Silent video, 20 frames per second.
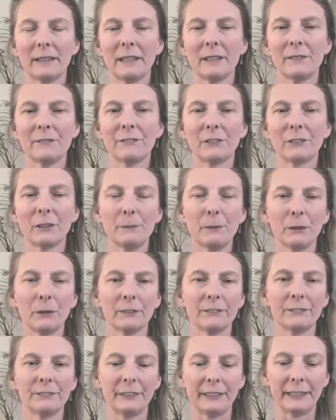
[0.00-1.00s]
And then from
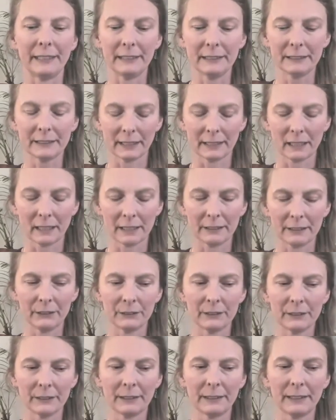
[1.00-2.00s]
your feet, I'd like
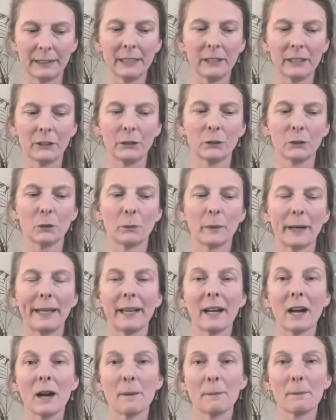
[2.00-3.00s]
you to think your
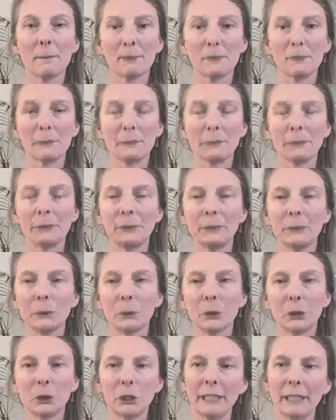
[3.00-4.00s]
way up through
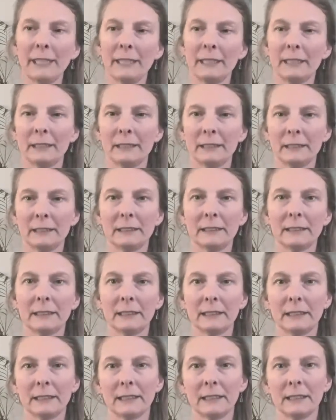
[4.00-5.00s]
your
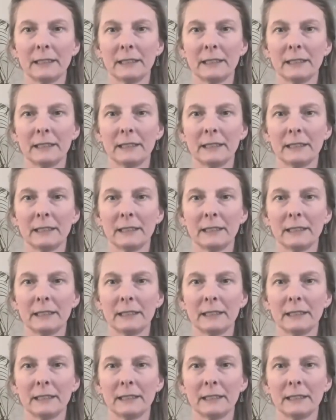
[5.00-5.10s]
shins,